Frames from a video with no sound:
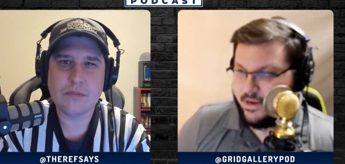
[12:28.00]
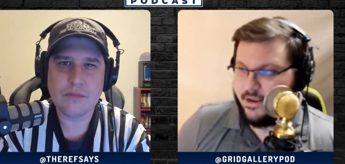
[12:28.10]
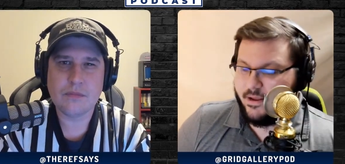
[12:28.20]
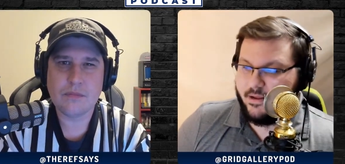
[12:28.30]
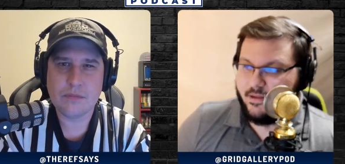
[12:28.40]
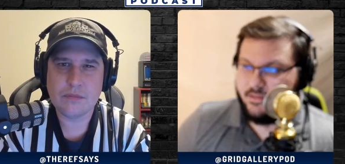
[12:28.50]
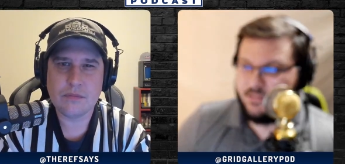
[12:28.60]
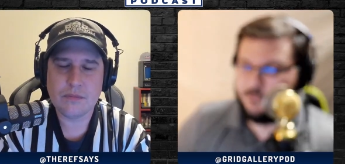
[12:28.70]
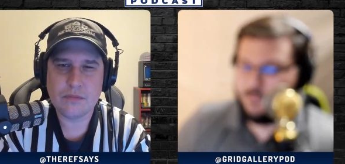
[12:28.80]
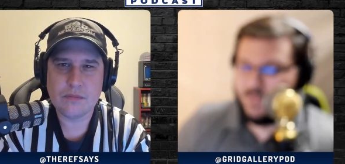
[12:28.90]
Speaker 1: This would
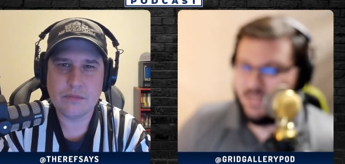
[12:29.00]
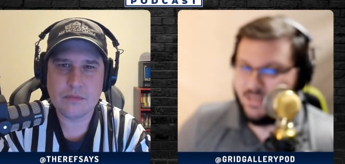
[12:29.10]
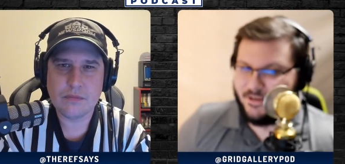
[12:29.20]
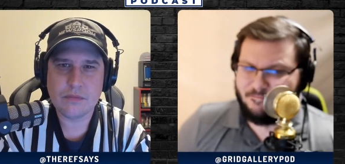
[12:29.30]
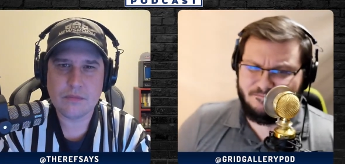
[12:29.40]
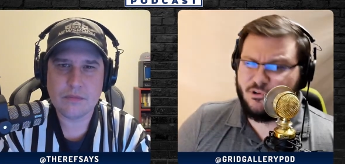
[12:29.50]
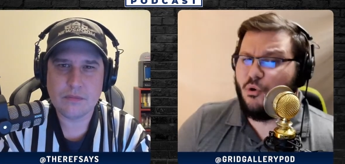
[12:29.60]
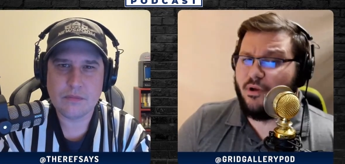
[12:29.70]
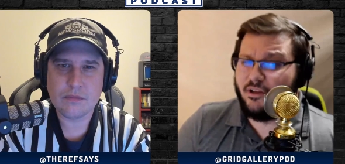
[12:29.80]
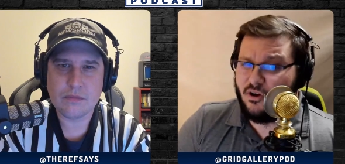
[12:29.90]
be going
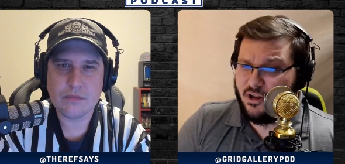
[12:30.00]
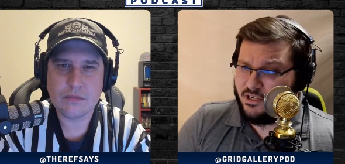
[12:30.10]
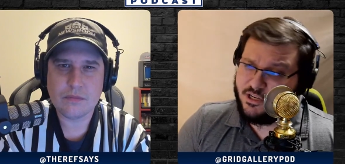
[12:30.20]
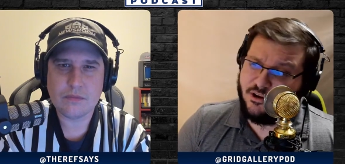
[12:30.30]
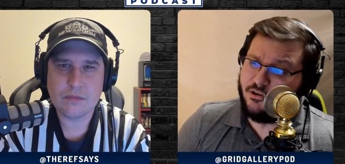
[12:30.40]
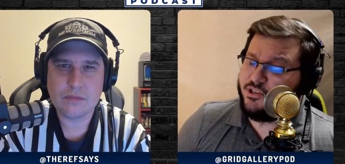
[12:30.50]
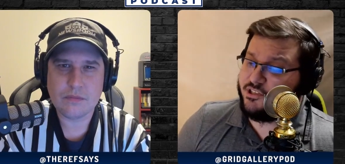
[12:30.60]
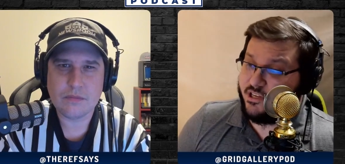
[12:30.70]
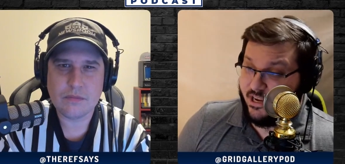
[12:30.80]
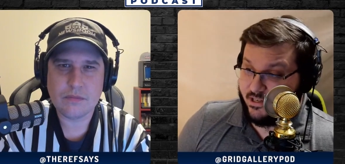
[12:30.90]
on year
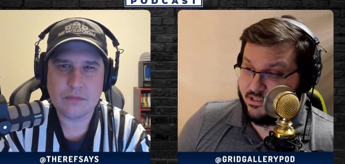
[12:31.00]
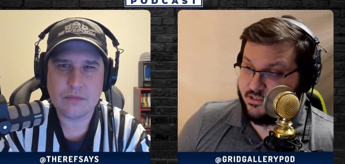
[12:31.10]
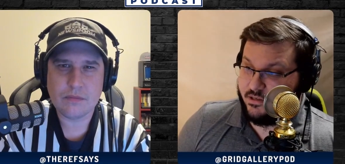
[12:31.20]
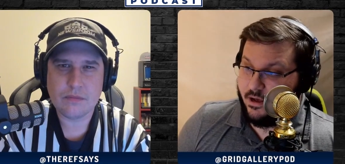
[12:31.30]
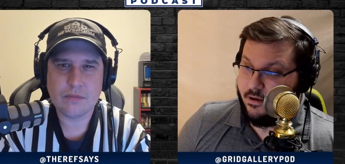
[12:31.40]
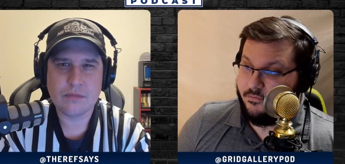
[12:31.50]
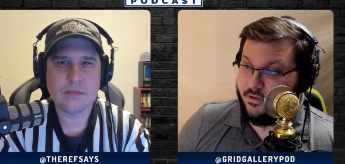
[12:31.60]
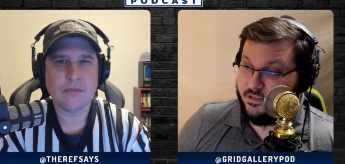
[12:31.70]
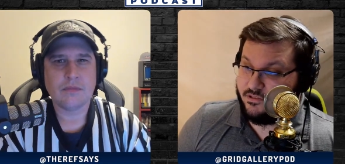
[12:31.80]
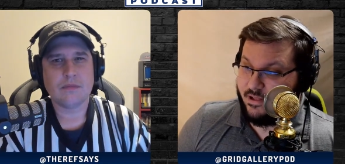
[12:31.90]
6 of his
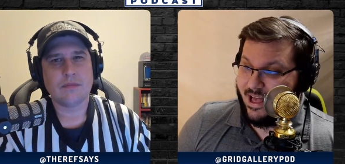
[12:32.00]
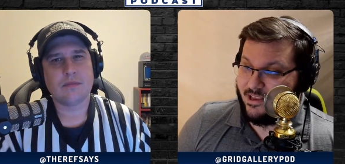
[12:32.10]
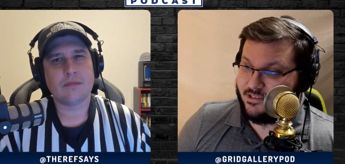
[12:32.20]
last